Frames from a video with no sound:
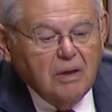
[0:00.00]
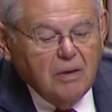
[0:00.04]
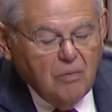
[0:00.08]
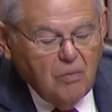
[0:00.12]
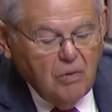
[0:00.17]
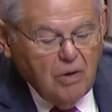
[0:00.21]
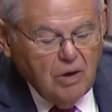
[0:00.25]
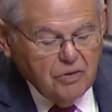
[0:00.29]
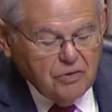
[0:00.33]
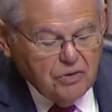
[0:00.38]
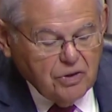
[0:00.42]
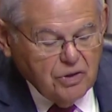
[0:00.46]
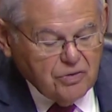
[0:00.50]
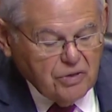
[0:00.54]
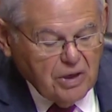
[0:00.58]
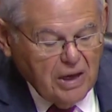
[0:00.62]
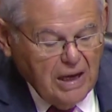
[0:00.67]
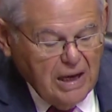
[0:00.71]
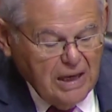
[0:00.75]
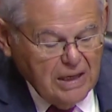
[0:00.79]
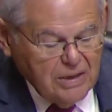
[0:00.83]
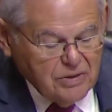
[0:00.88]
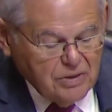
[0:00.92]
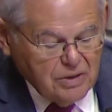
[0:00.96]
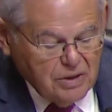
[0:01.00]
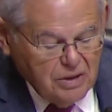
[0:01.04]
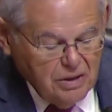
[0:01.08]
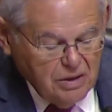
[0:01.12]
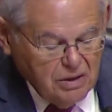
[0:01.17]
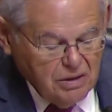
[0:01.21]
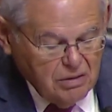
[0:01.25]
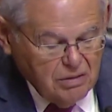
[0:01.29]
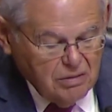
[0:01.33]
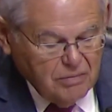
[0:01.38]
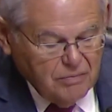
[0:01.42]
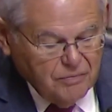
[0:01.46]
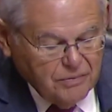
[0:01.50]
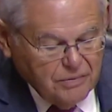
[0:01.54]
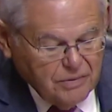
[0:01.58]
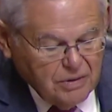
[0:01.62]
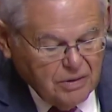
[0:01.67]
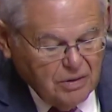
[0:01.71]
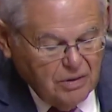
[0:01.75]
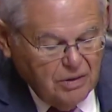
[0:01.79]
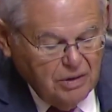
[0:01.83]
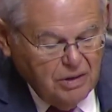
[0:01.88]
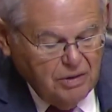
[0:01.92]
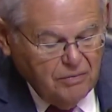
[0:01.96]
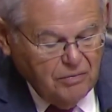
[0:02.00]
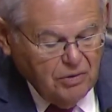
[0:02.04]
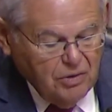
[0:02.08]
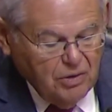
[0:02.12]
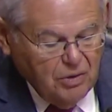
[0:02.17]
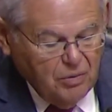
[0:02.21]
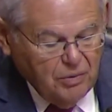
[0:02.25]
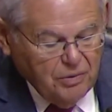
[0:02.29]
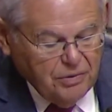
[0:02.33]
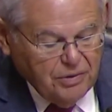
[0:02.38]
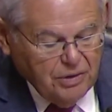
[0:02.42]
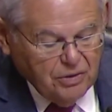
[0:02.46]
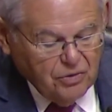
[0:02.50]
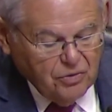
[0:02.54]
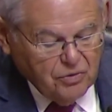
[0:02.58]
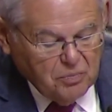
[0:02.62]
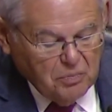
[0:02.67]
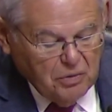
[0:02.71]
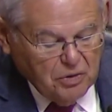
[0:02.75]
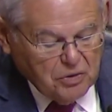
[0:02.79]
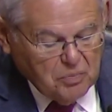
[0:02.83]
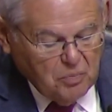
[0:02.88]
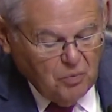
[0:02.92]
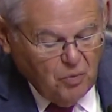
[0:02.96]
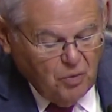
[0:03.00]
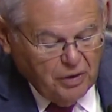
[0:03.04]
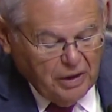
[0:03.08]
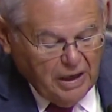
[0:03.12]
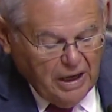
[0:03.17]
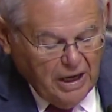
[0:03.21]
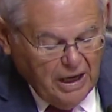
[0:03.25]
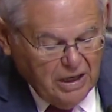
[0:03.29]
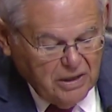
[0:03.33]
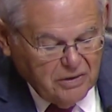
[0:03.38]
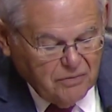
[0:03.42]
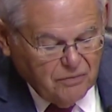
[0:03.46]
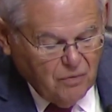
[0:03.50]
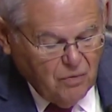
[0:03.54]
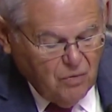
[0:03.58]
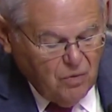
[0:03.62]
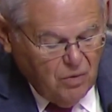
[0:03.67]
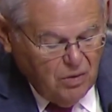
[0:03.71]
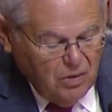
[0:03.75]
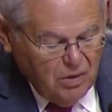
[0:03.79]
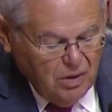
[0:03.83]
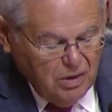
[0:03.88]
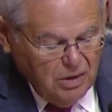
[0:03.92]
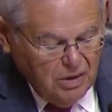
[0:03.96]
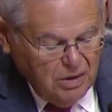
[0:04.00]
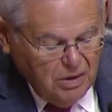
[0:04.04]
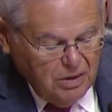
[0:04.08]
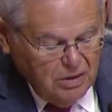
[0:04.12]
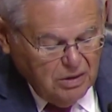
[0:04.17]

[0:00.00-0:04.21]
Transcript: We are just asking, even though we think there's much more to ask for,